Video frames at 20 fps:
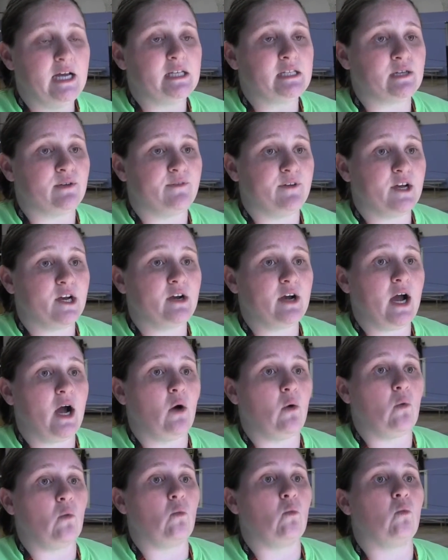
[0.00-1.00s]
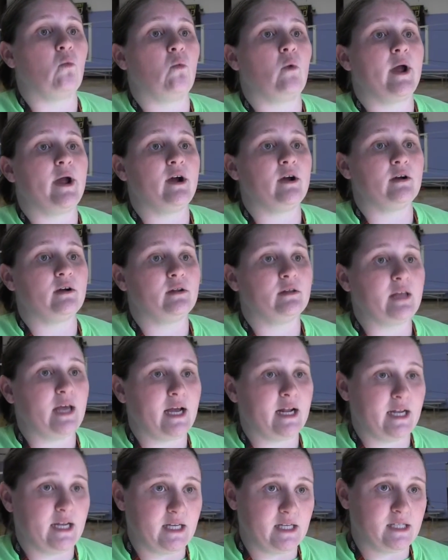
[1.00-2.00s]
to figure out where
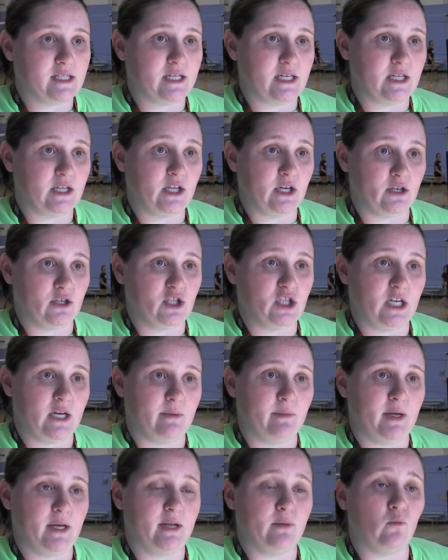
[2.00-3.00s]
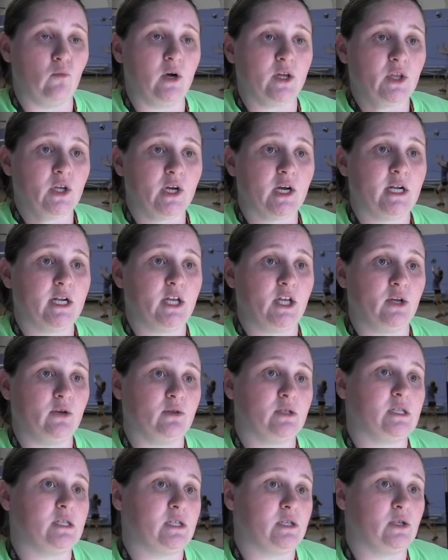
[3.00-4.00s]
that is in their gym and they're going to
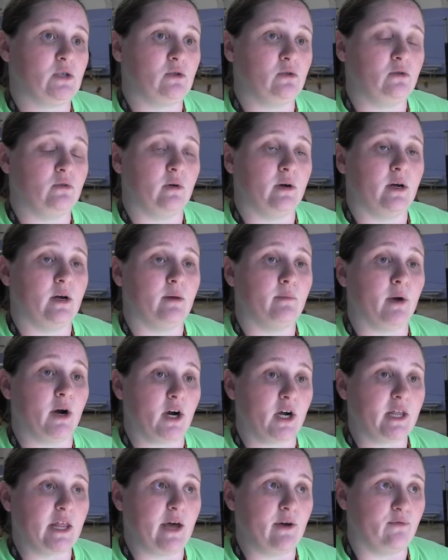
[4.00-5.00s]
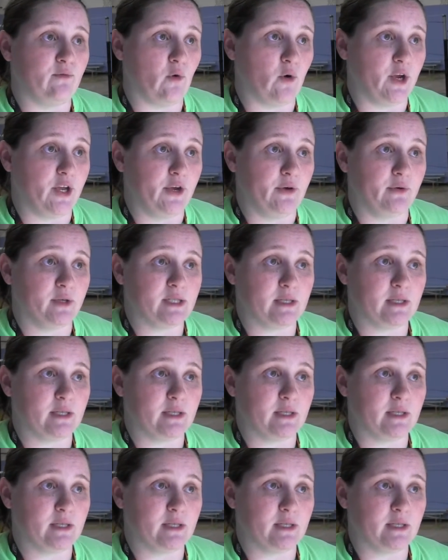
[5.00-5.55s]
use to mark that for you.